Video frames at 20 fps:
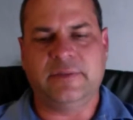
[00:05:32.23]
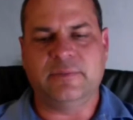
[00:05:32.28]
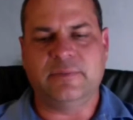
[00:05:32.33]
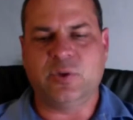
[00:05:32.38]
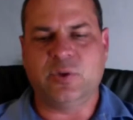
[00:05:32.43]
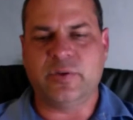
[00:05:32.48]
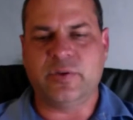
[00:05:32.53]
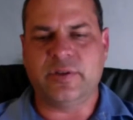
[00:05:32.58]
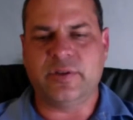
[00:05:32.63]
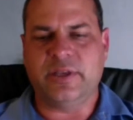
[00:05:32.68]

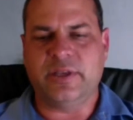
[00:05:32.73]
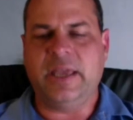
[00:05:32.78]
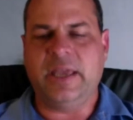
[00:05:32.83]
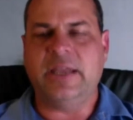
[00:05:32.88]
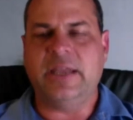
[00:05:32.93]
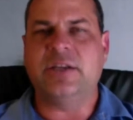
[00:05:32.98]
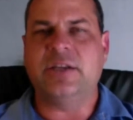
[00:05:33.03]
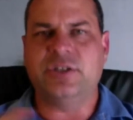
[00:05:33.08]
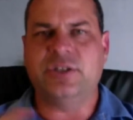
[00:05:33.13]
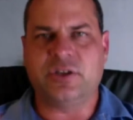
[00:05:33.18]
or the
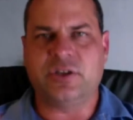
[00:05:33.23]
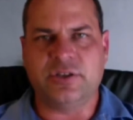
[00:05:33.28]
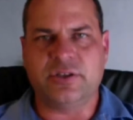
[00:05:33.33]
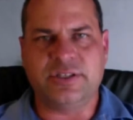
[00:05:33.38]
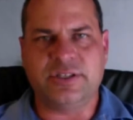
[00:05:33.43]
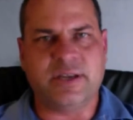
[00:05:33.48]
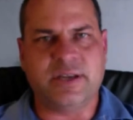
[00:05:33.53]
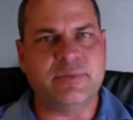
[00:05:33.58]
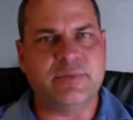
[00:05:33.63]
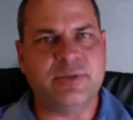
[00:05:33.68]
energy
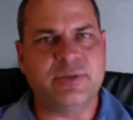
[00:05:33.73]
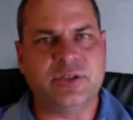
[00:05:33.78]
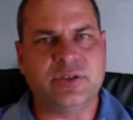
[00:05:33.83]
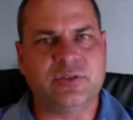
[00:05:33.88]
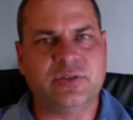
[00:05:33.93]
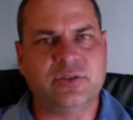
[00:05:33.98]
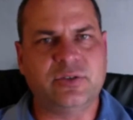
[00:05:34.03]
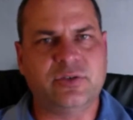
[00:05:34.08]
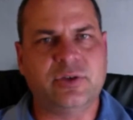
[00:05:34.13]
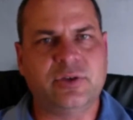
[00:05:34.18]
consumption
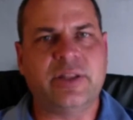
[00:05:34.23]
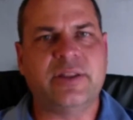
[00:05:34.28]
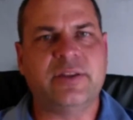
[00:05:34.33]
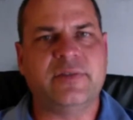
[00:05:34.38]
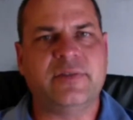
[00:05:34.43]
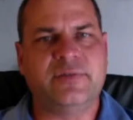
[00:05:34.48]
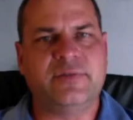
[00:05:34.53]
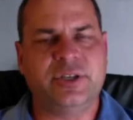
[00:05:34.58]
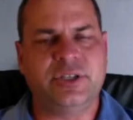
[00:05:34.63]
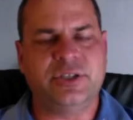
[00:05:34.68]
to run
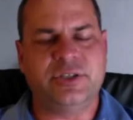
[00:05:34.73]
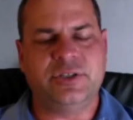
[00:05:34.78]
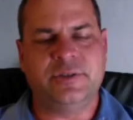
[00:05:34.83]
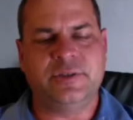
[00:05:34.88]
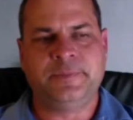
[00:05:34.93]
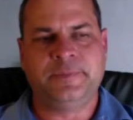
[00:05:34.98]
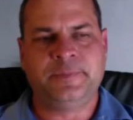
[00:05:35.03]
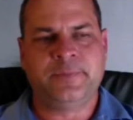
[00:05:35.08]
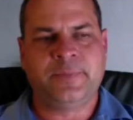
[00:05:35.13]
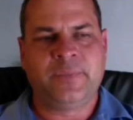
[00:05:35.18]
the fridge.
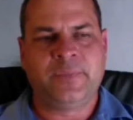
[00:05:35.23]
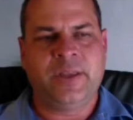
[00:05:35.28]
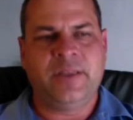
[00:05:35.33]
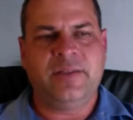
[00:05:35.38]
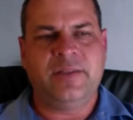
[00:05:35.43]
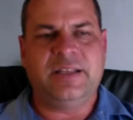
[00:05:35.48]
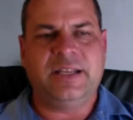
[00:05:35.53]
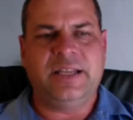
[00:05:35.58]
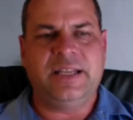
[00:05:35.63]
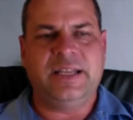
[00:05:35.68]

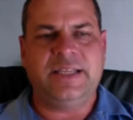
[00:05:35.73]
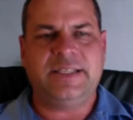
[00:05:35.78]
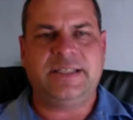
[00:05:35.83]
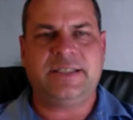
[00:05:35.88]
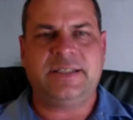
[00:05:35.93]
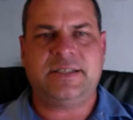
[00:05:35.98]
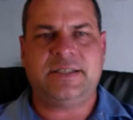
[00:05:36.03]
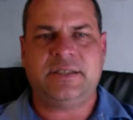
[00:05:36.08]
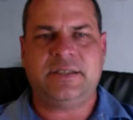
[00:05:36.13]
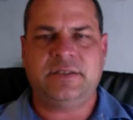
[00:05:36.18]
The
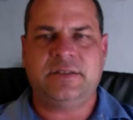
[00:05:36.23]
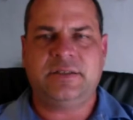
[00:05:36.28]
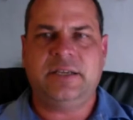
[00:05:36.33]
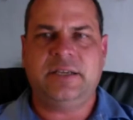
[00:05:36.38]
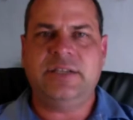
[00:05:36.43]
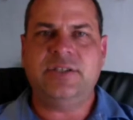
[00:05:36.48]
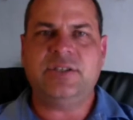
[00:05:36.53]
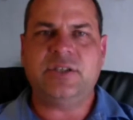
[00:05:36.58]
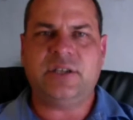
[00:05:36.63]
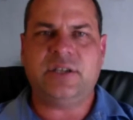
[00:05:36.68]
less
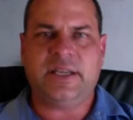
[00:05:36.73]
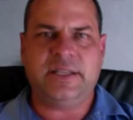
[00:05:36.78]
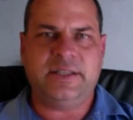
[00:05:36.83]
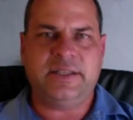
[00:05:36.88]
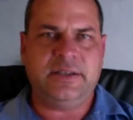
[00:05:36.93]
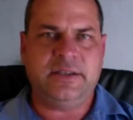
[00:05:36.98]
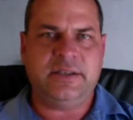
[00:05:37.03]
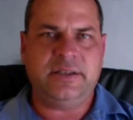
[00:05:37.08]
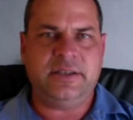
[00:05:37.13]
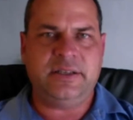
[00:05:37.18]

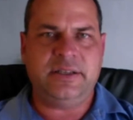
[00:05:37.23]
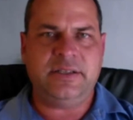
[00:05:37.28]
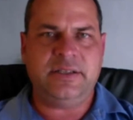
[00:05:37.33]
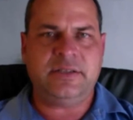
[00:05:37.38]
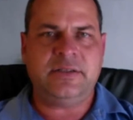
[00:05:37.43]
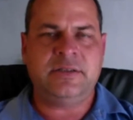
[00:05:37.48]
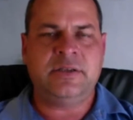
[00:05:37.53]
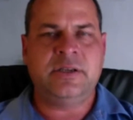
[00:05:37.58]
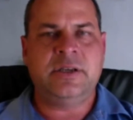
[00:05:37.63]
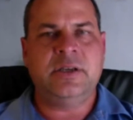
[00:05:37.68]
insulated it
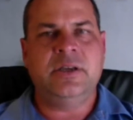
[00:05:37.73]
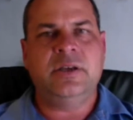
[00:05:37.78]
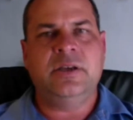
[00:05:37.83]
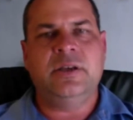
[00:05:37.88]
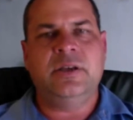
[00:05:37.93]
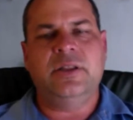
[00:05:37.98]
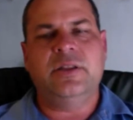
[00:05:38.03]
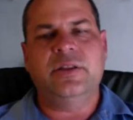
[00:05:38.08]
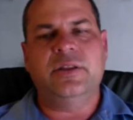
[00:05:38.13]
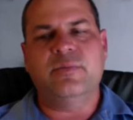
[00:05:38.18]
is,
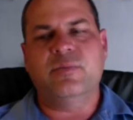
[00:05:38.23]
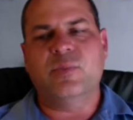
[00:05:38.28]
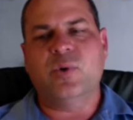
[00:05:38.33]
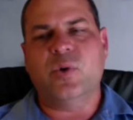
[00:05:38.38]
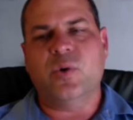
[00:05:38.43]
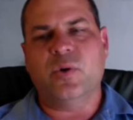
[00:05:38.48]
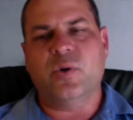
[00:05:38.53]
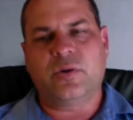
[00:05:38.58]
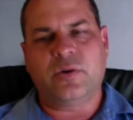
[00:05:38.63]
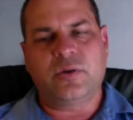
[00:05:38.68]
the
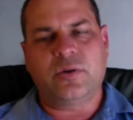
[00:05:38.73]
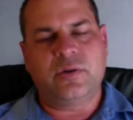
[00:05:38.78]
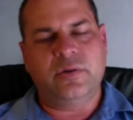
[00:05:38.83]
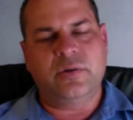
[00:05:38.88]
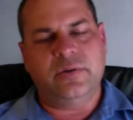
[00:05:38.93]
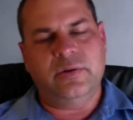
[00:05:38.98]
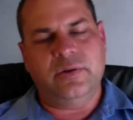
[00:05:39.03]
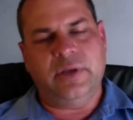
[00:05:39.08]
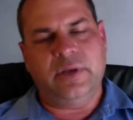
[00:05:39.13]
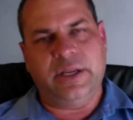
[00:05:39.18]
more
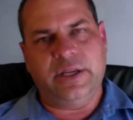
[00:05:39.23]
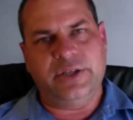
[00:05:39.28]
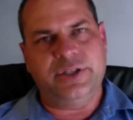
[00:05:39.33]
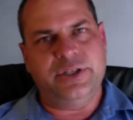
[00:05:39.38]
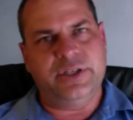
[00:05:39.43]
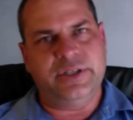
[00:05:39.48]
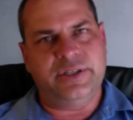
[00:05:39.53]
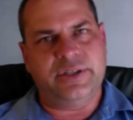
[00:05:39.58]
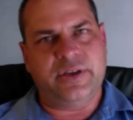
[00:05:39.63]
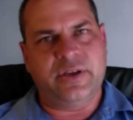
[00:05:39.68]

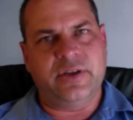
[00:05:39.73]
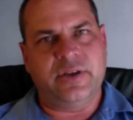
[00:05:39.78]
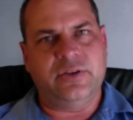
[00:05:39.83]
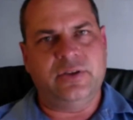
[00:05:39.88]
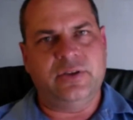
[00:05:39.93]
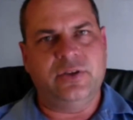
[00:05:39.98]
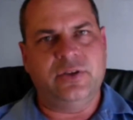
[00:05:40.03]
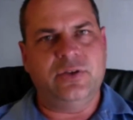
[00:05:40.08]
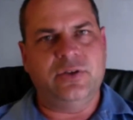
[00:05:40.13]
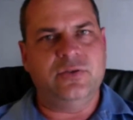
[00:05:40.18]
energy it's going
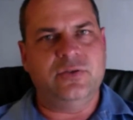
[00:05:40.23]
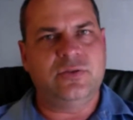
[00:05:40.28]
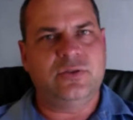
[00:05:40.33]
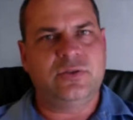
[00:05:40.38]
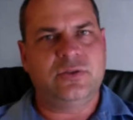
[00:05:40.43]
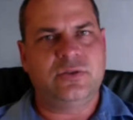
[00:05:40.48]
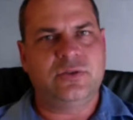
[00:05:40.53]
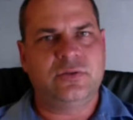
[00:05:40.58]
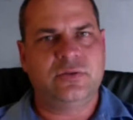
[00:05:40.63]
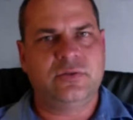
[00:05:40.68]
to
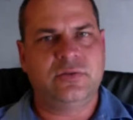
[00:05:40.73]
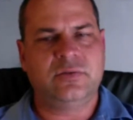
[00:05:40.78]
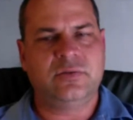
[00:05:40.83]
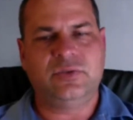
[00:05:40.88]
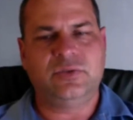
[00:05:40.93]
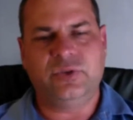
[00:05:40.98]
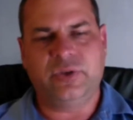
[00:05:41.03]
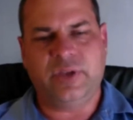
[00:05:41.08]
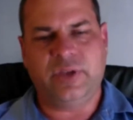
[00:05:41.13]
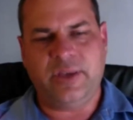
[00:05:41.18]
use
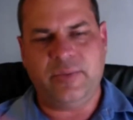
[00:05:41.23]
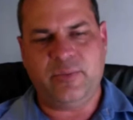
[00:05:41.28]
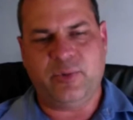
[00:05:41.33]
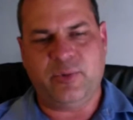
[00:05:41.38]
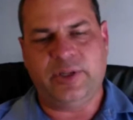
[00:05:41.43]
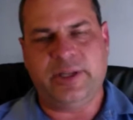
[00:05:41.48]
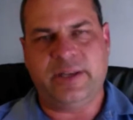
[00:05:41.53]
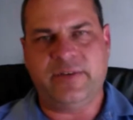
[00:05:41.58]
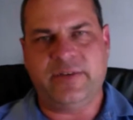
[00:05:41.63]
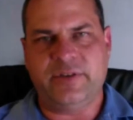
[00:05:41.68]
to keep
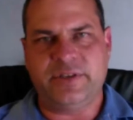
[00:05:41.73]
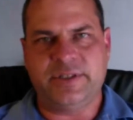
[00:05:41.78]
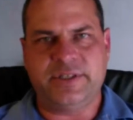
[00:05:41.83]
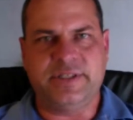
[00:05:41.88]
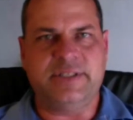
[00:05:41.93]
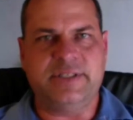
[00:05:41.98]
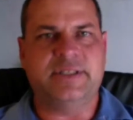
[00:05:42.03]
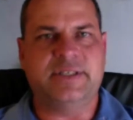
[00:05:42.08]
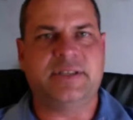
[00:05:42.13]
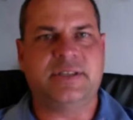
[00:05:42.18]
whatever is
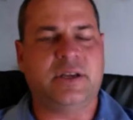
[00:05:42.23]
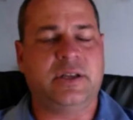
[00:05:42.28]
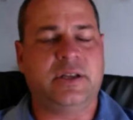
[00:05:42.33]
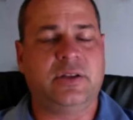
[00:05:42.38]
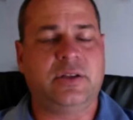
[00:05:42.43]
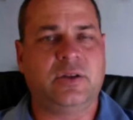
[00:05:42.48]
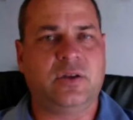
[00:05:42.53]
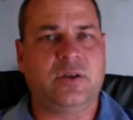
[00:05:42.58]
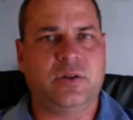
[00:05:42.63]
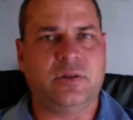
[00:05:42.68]

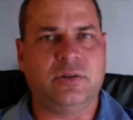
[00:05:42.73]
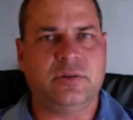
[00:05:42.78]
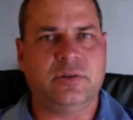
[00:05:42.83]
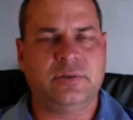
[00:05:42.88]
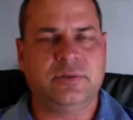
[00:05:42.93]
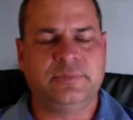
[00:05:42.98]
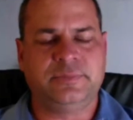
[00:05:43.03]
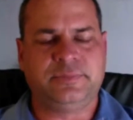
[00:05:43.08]
inside cold.